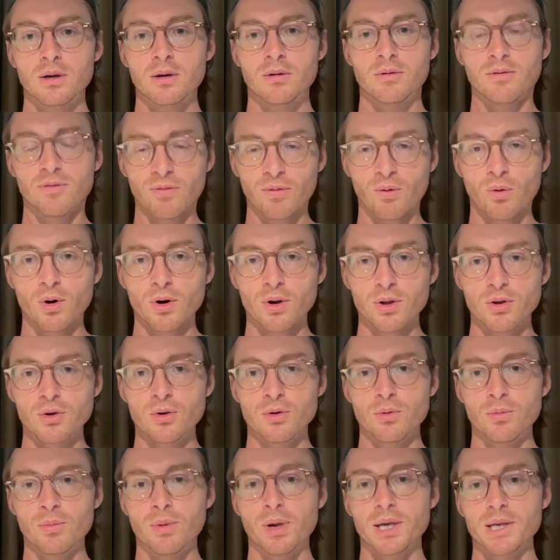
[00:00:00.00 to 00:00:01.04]
for
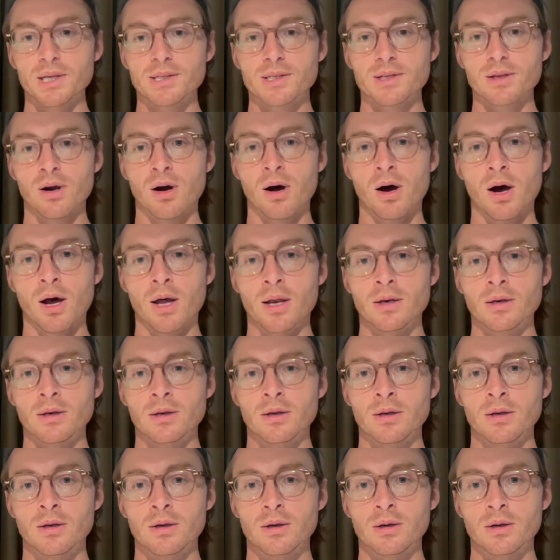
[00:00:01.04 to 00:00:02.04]
you based on